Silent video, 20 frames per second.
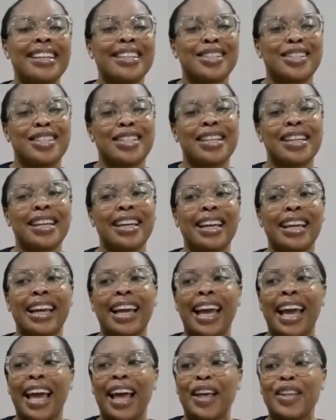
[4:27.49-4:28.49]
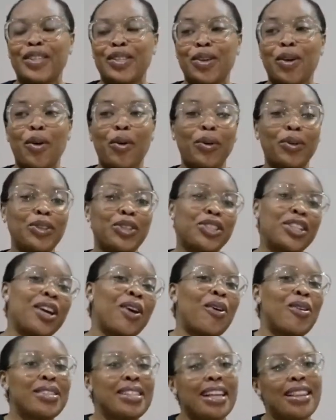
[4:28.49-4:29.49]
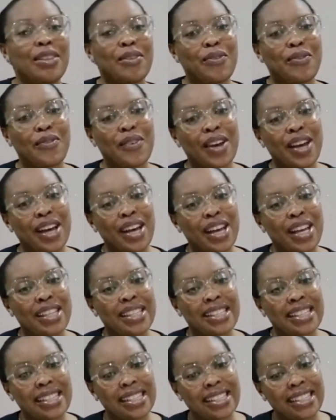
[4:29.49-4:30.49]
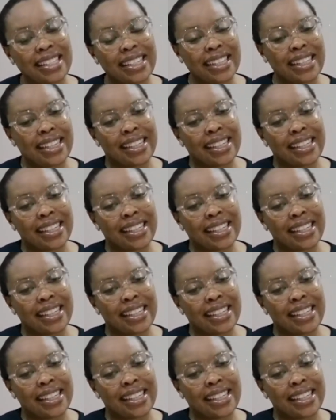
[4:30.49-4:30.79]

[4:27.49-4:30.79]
She hosted the first